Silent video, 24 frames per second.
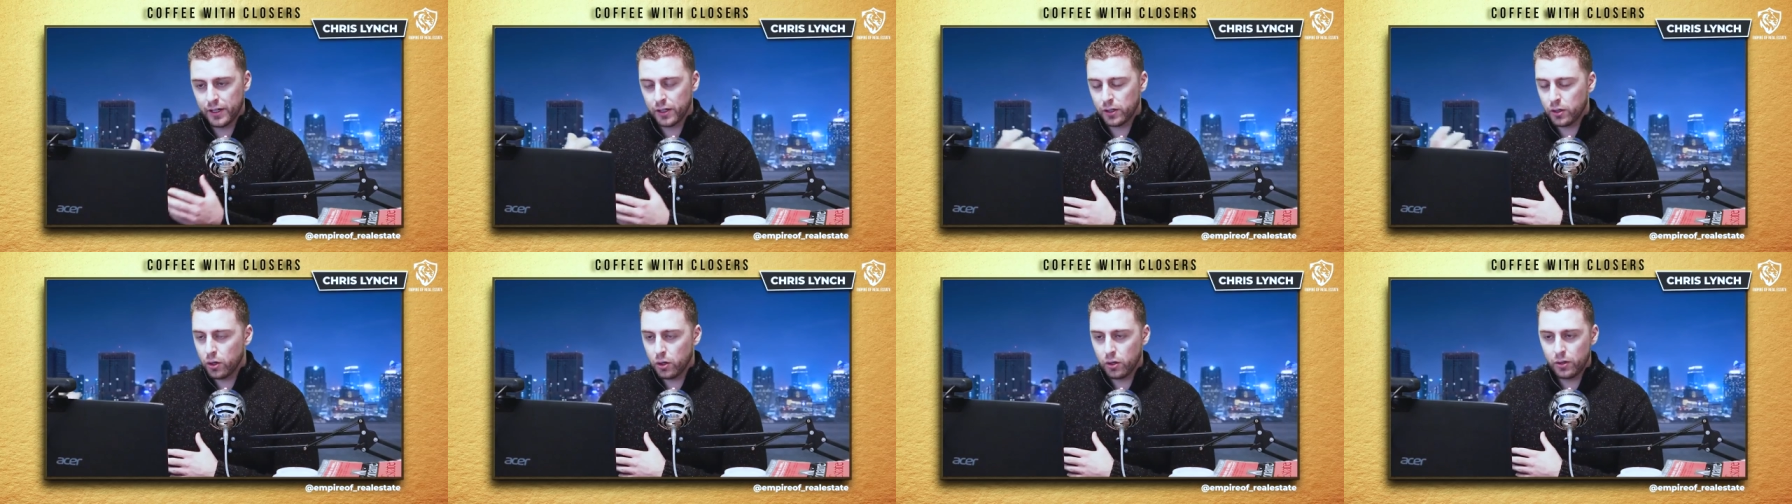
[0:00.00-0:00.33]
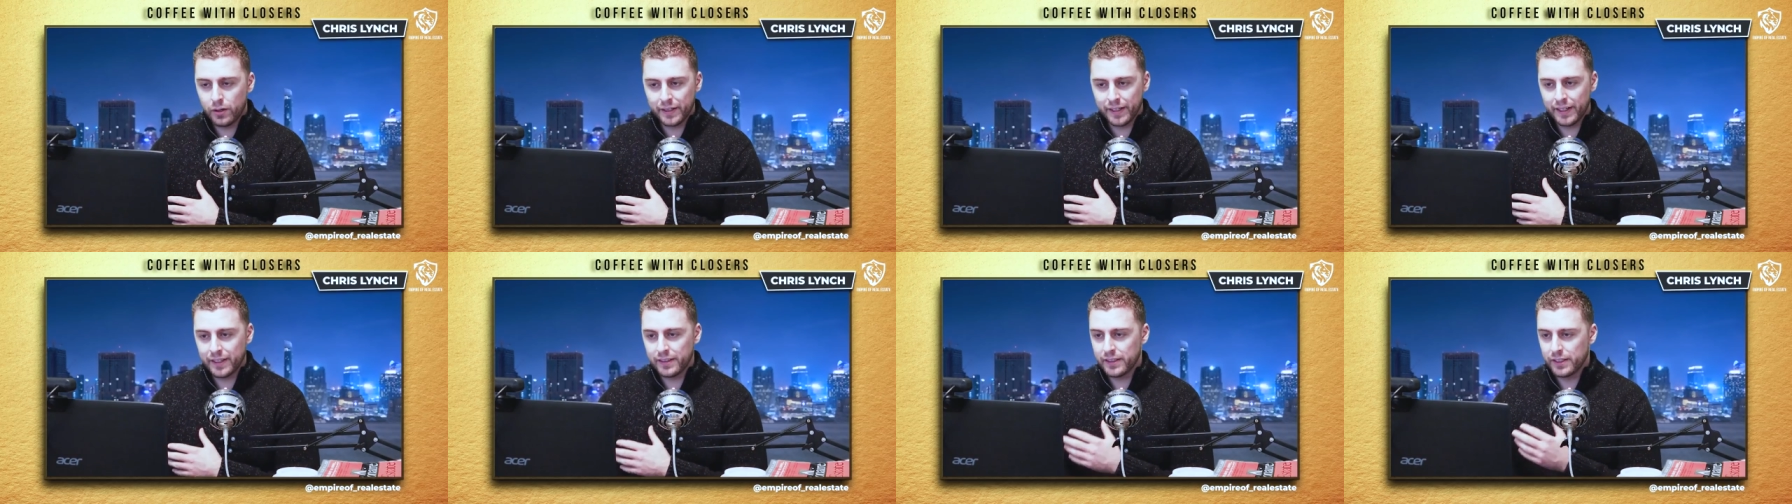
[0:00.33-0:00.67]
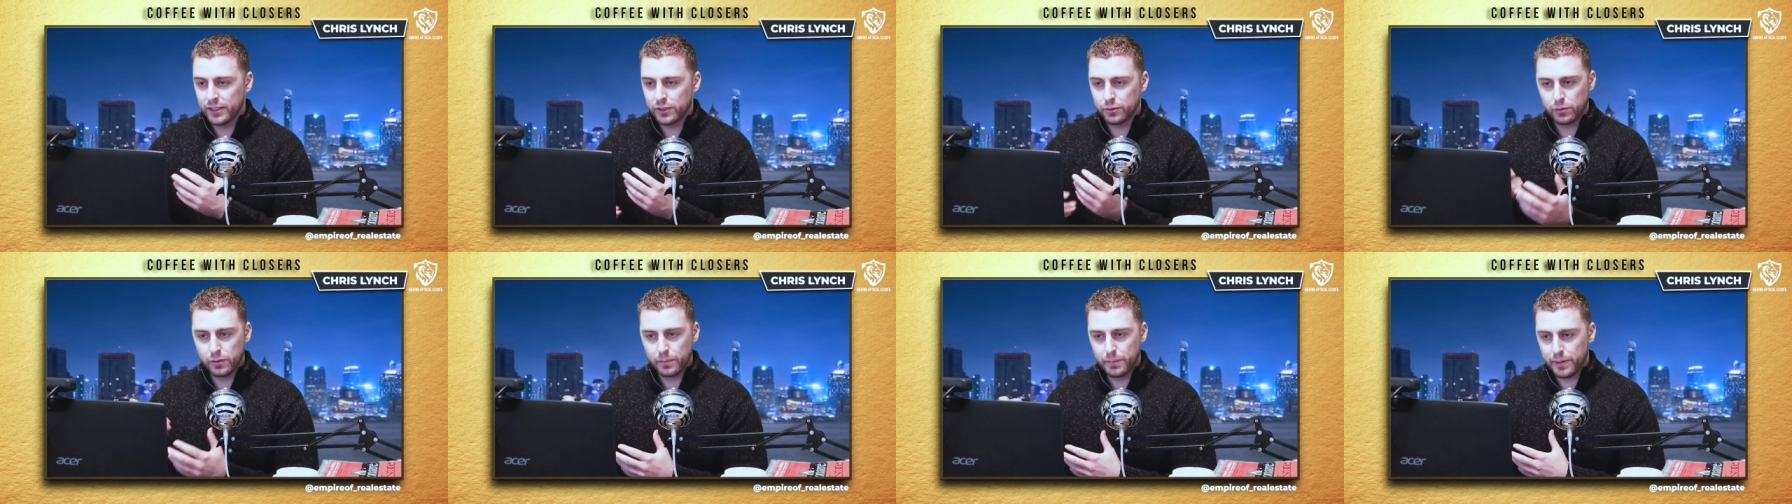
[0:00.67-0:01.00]
we try to call and
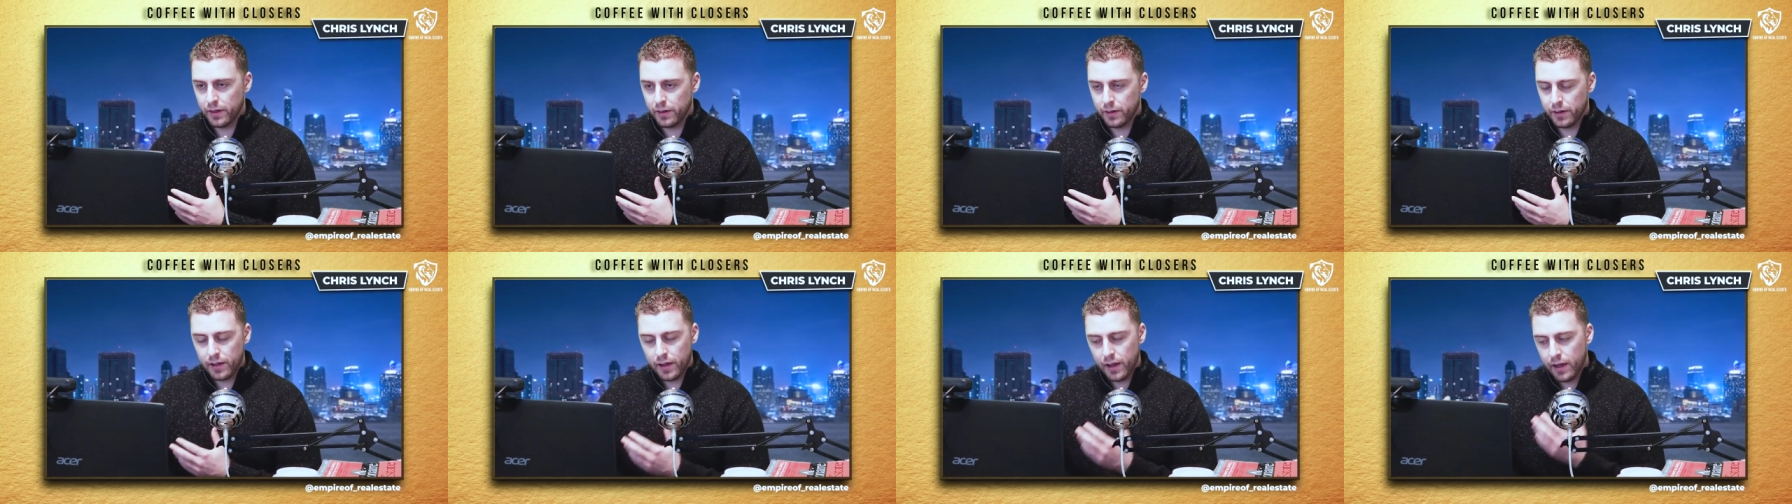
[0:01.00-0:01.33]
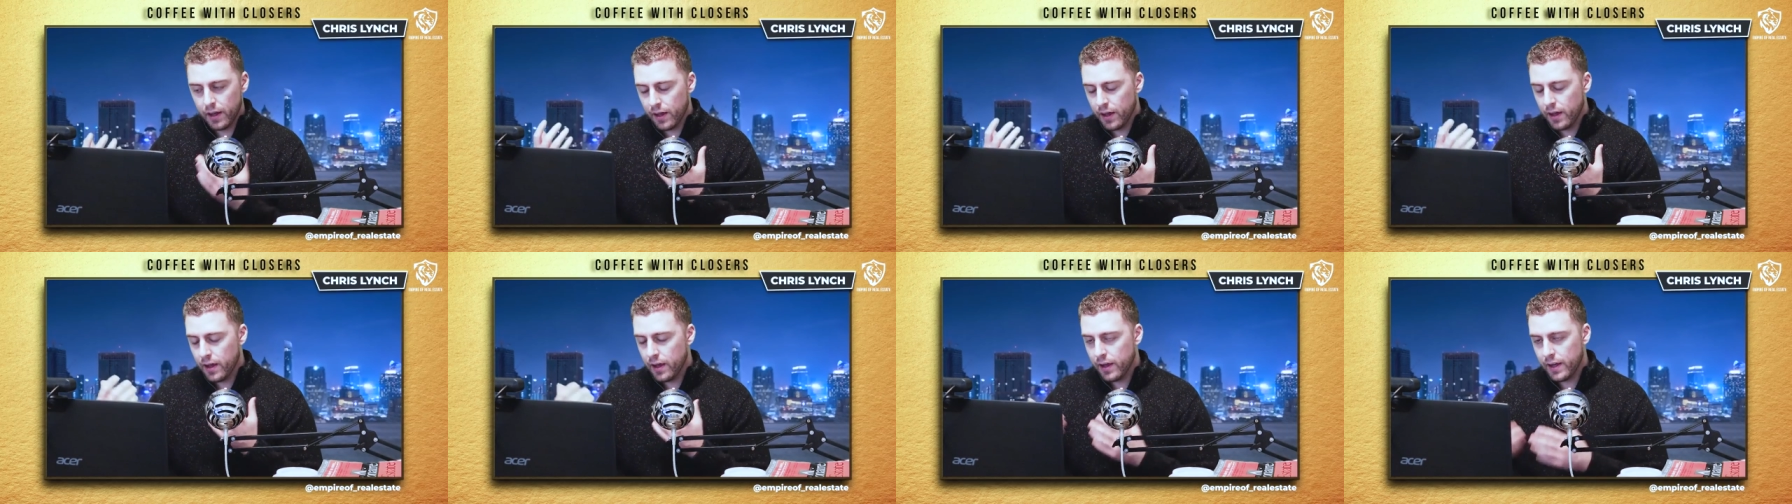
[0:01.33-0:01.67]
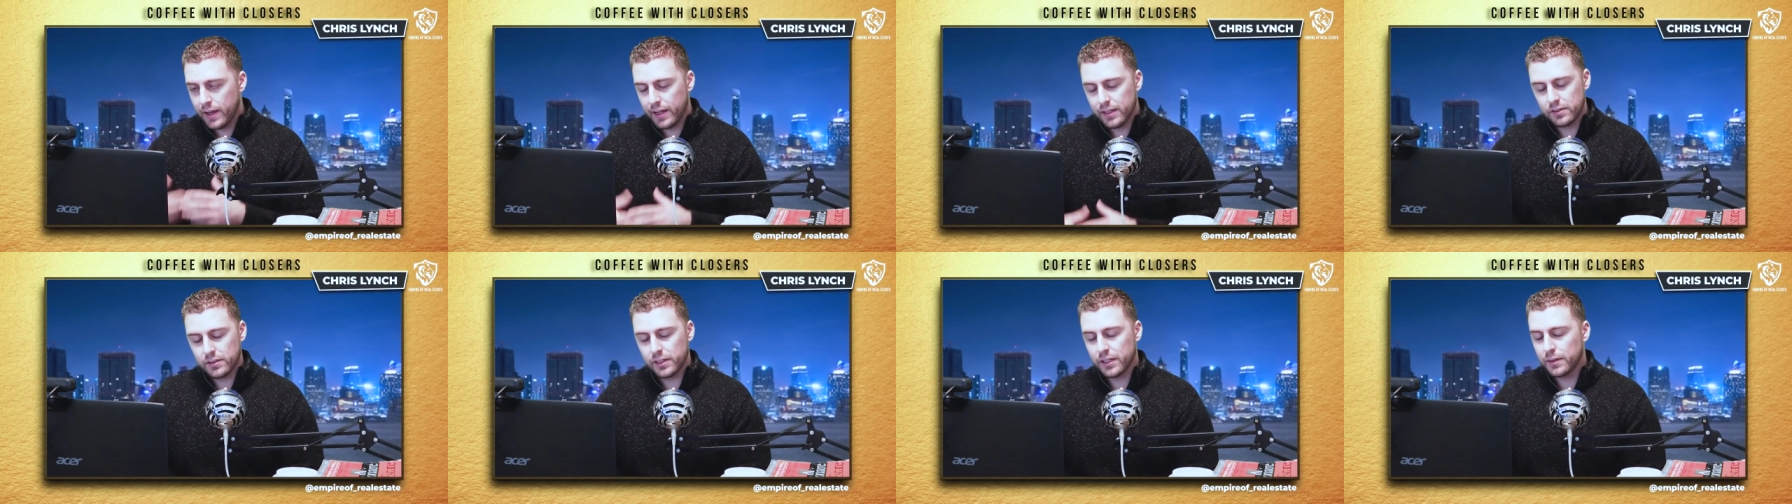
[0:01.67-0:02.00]
get things repaired,
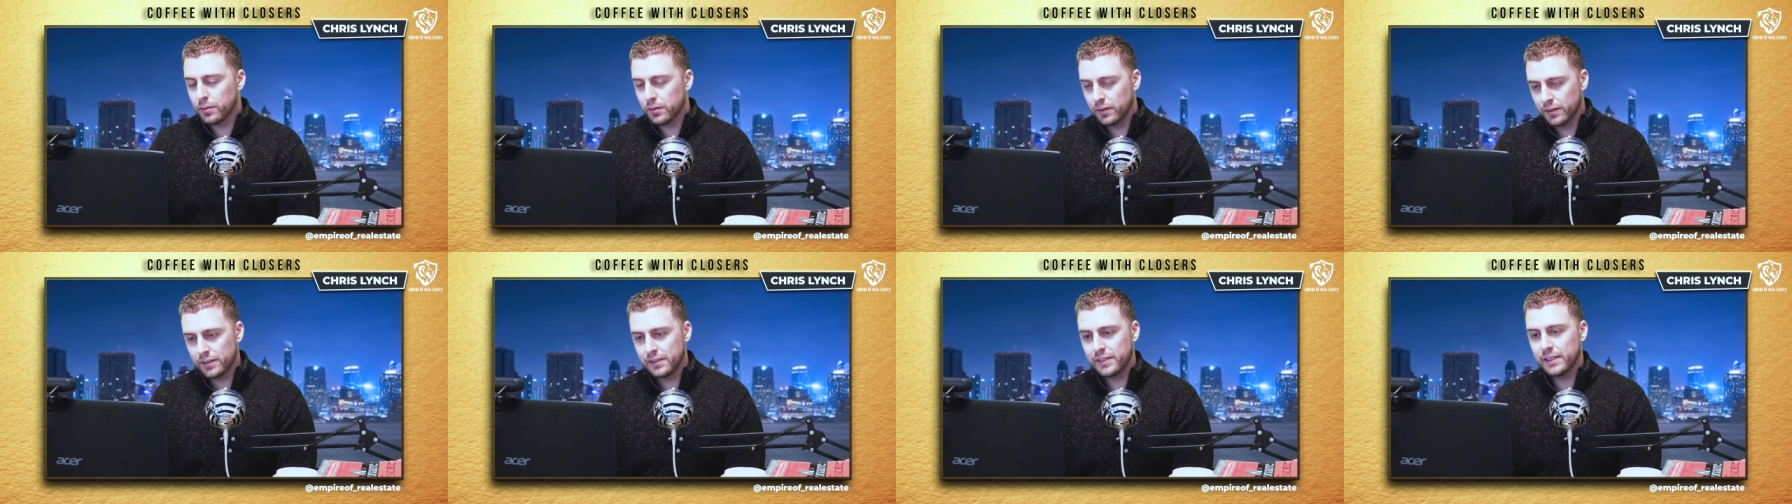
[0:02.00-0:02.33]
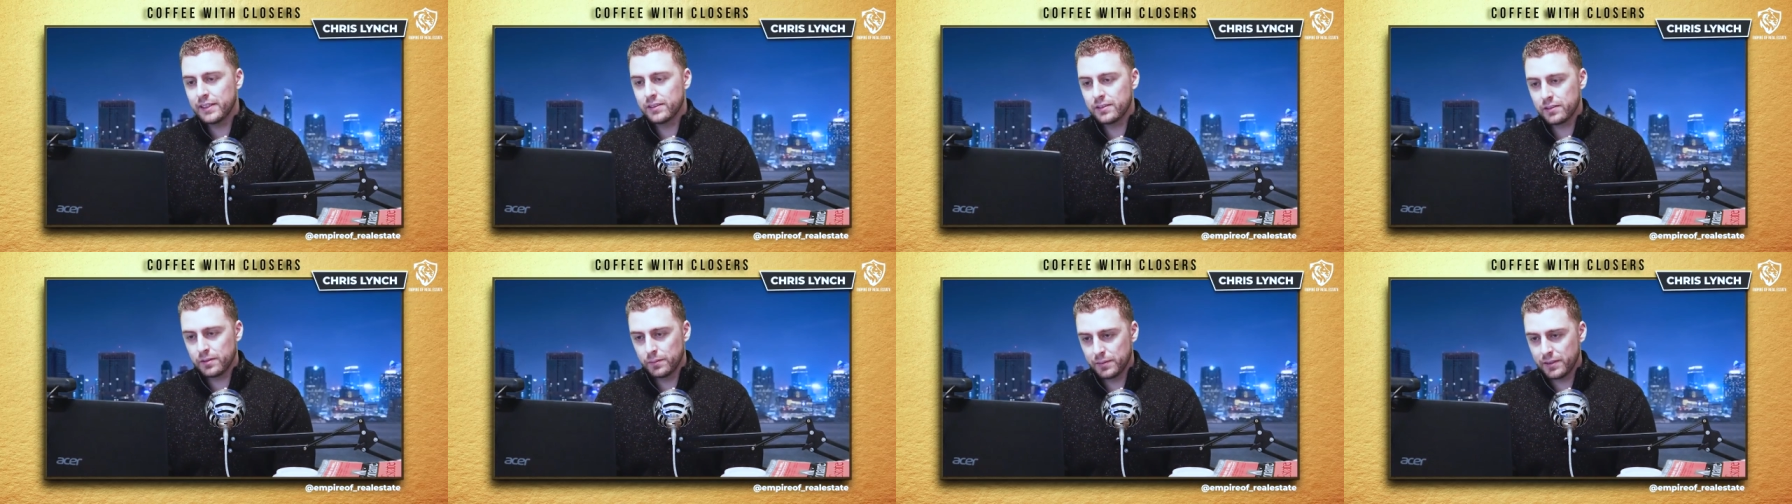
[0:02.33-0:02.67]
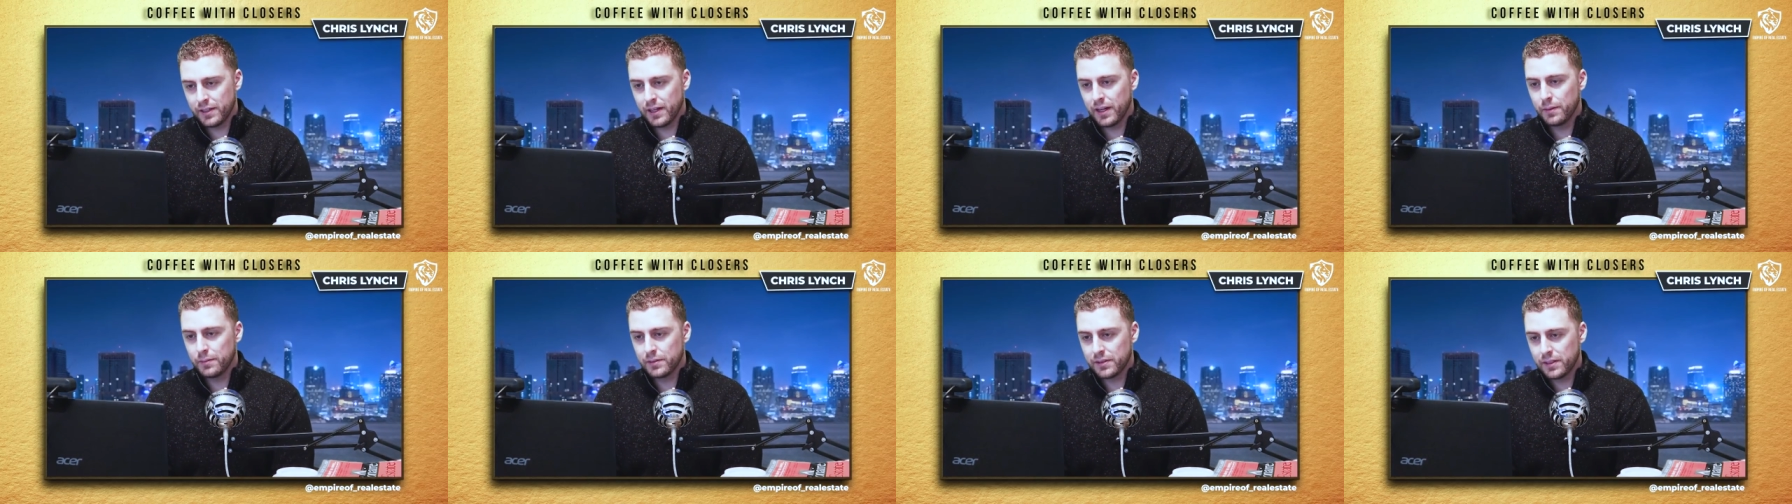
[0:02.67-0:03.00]
it's like pulling teeth
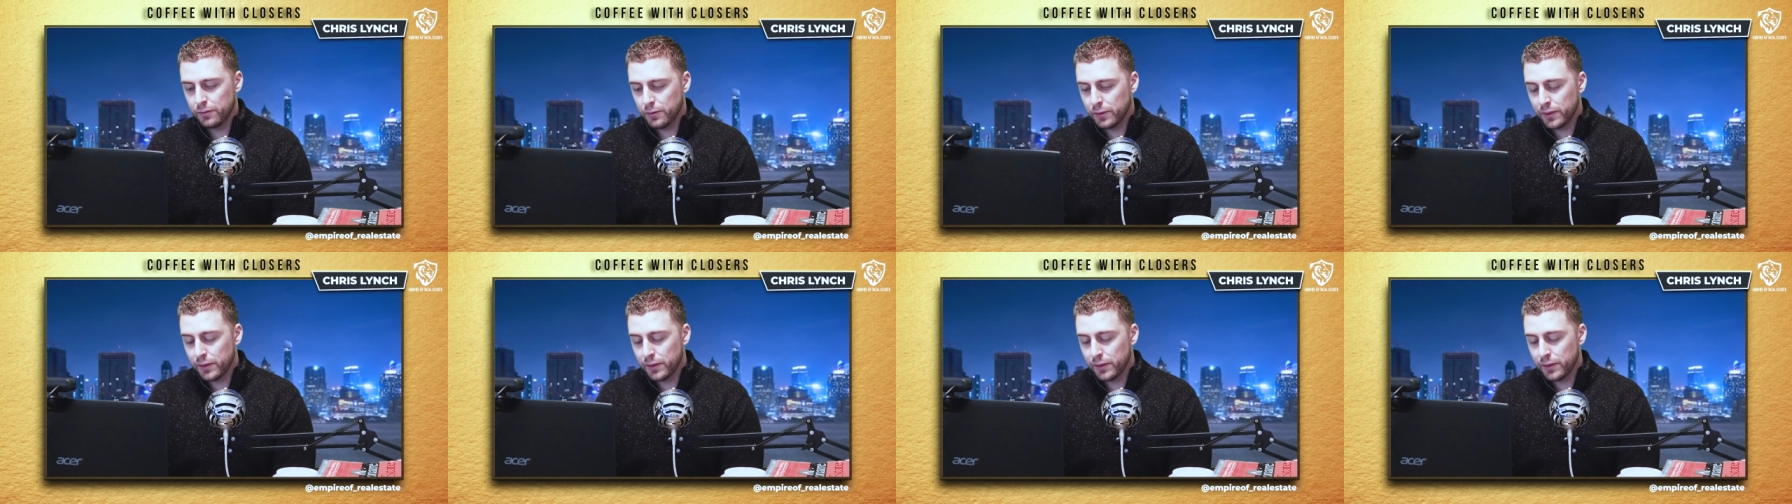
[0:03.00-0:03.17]
sometimes.